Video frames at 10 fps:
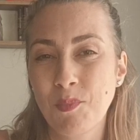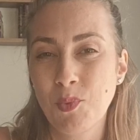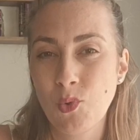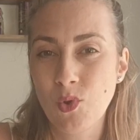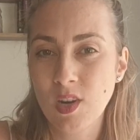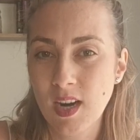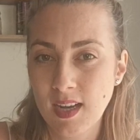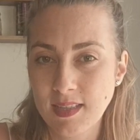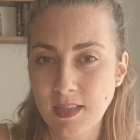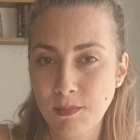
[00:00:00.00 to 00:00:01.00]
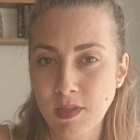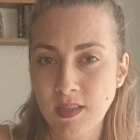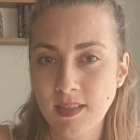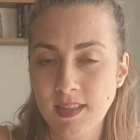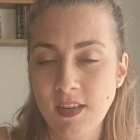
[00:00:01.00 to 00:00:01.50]
poor customer
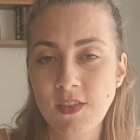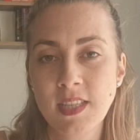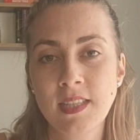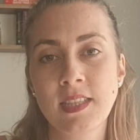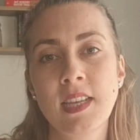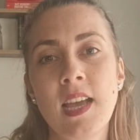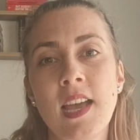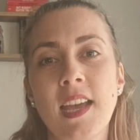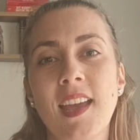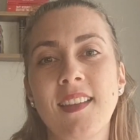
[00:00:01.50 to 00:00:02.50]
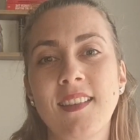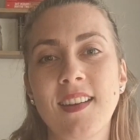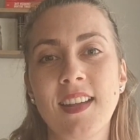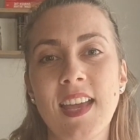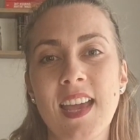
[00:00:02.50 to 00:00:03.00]
service. It
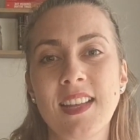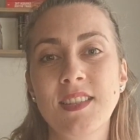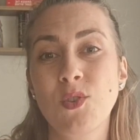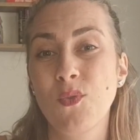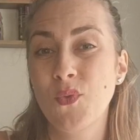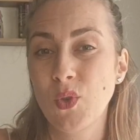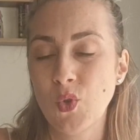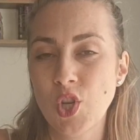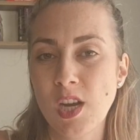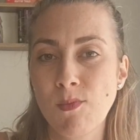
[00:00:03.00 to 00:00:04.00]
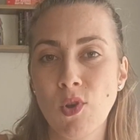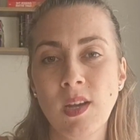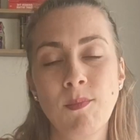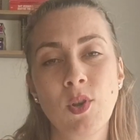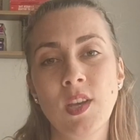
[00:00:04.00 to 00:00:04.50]
creates confusion among
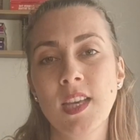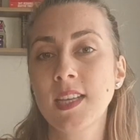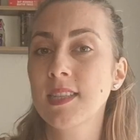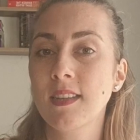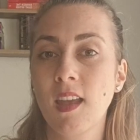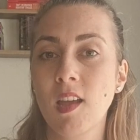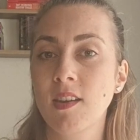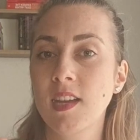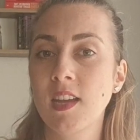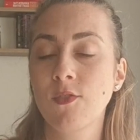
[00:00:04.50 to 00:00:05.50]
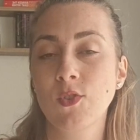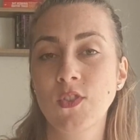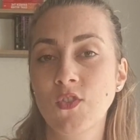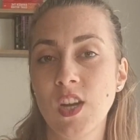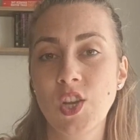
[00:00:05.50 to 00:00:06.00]
employees. It can create
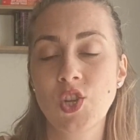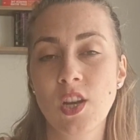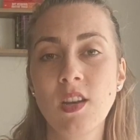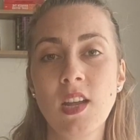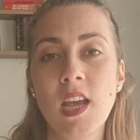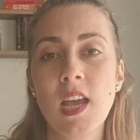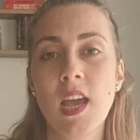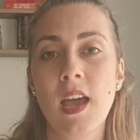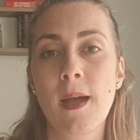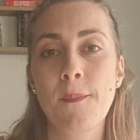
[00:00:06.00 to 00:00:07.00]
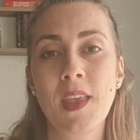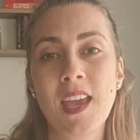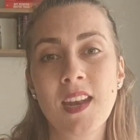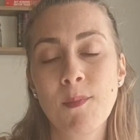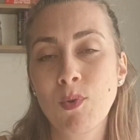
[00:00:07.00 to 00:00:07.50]
frustration,
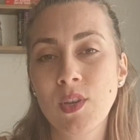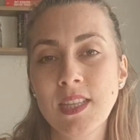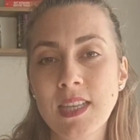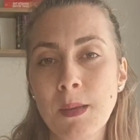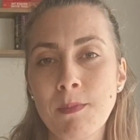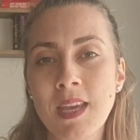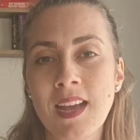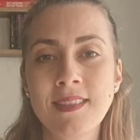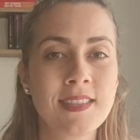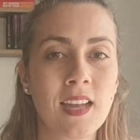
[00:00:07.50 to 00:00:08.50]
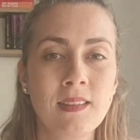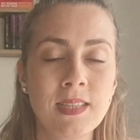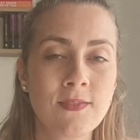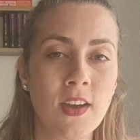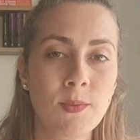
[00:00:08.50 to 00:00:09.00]
and employees can be
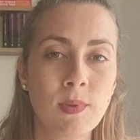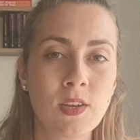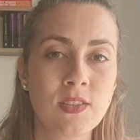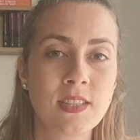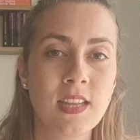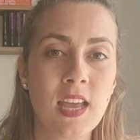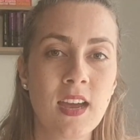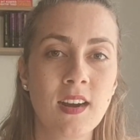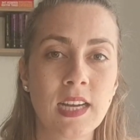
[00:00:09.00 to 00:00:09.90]
unsatisfied because they are